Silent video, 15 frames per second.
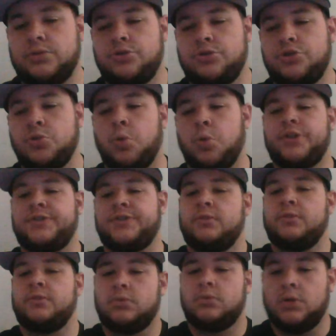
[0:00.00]
she
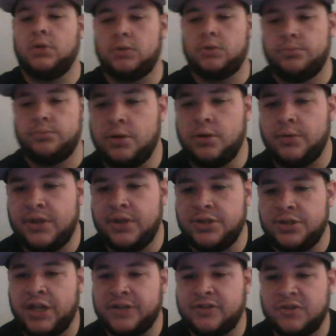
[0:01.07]
was, and then
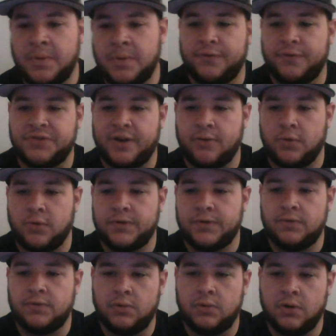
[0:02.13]
she got suspended for
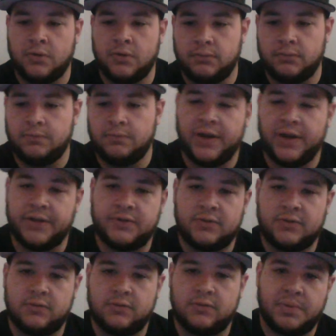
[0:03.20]
steroids.
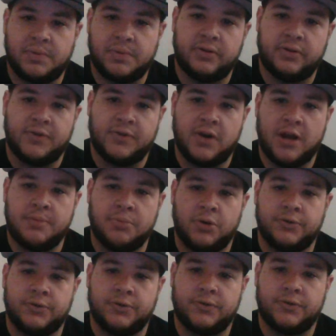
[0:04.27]
Vegas suspended her for
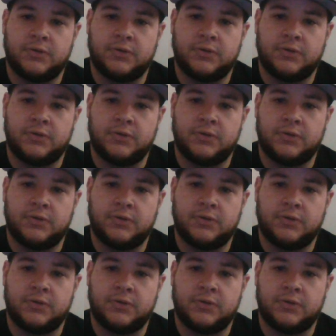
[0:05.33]
9 months.